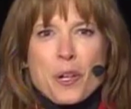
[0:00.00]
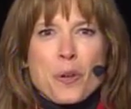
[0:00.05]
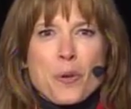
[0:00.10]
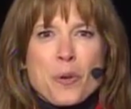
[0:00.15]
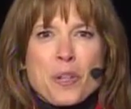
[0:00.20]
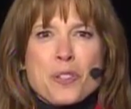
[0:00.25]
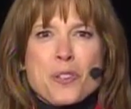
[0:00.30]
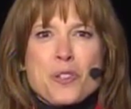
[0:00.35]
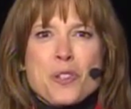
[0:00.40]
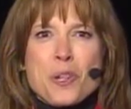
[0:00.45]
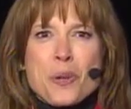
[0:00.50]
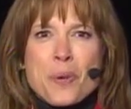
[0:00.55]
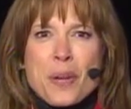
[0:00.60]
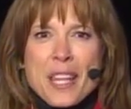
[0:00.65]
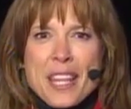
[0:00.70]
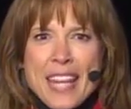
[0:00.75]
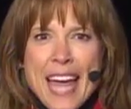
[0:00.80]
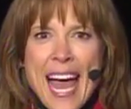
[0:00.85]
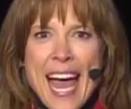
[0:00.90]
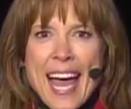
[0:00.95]
who is
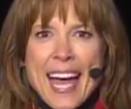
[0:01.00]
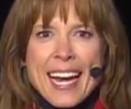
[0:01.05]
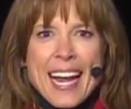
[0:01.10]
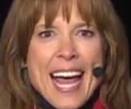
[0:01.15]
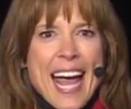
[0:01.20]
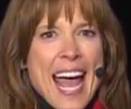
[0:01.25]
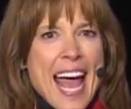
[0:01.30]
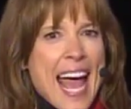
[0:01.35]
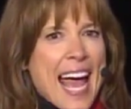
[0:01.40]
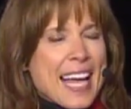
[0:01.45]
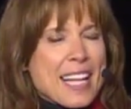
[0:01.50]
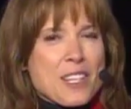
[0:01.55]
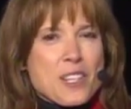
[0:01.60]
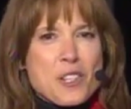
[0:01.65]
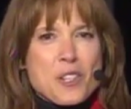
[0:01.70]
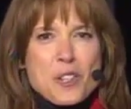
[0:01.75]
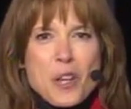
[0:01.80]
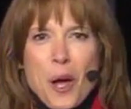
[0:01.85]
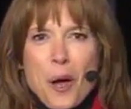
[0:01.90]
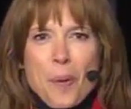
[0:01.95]
doing that and
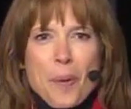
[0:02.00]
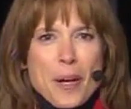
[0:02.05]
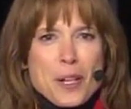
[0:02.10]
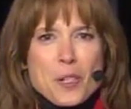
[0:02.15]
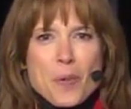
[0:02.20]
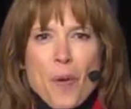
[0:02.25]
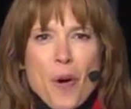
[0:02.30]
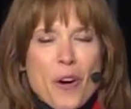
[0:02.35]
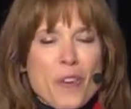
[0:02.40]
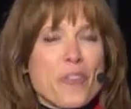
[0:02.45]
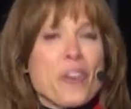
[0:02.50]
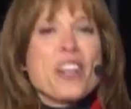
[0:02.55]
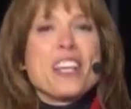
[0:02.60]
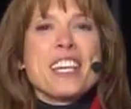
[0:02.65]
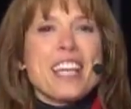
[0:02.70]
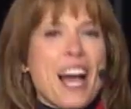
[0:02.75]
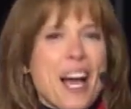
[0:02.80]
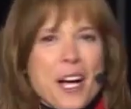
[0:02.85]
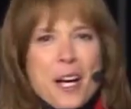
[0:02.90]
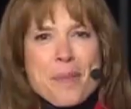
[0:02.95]
so much more for
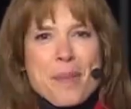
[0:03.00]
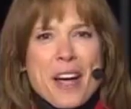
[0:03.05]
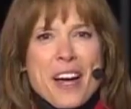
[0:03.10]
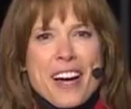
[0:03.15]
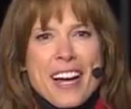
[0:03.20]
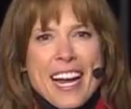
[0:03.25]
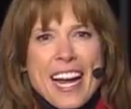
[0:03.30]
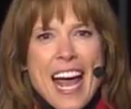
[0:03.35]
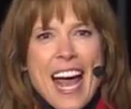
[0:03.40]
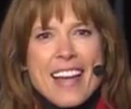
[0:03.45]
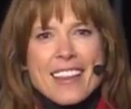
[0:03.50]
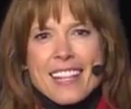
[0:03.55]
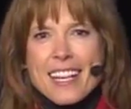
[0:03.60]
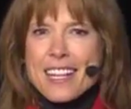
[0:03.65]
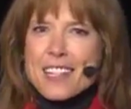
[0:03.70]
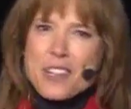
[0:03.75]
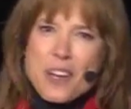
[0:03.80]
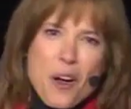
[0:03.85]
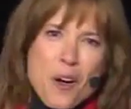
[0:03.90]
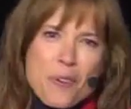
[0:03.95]
young American
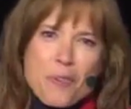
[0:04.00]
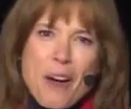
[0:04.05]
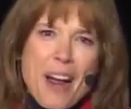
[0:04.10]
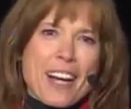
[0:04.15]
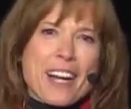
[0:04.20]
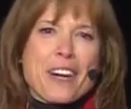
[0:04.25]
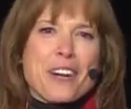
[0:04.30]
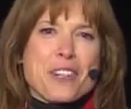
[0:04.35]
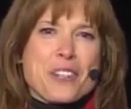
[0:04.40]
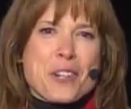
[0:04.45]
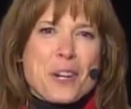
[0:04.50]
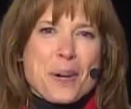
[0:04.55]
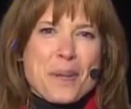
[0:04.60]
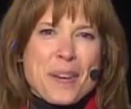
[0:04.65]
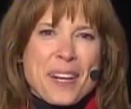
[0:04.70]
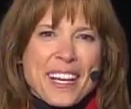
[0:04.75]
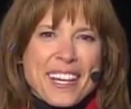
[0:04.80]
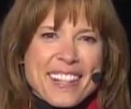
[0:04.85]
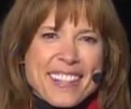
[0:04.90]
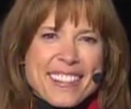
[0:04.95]
athletes right here in
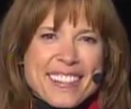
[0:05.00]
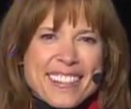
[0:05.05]
Germany.